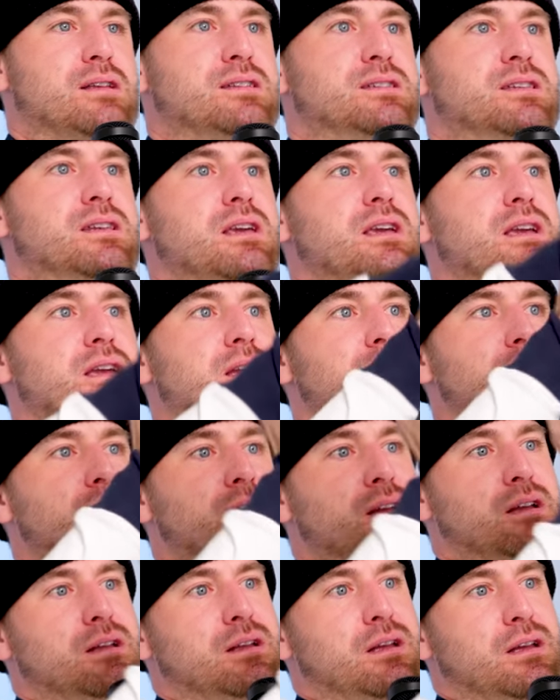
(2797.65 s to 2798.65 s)
I
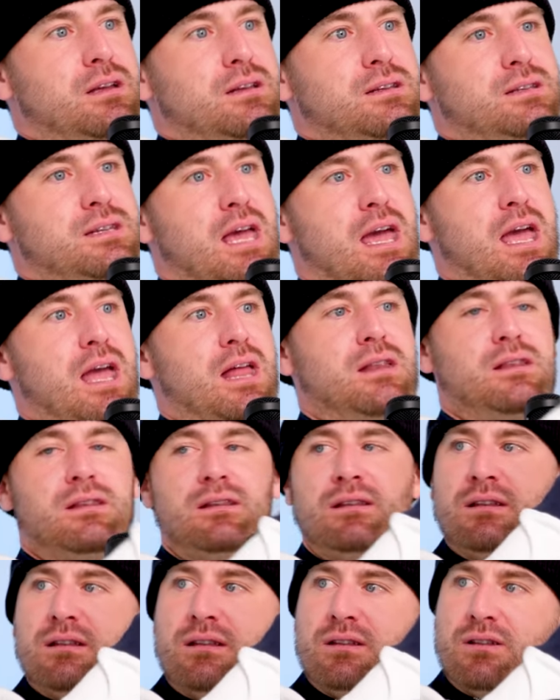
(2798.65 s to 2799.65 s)
see
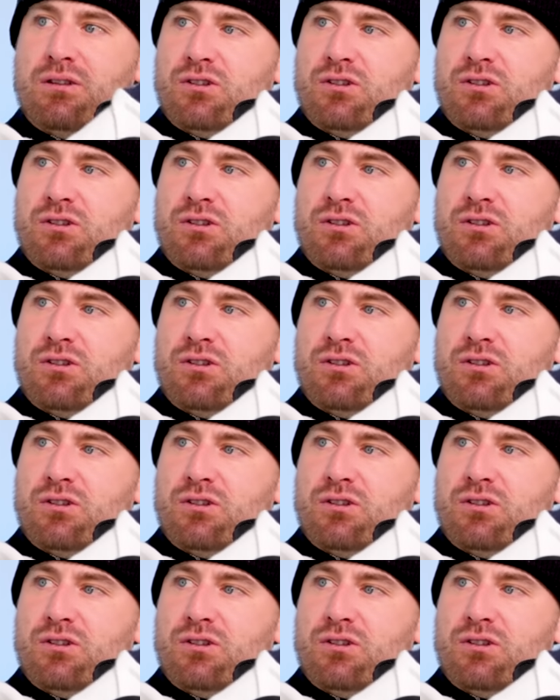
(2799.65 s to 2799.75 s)
ten,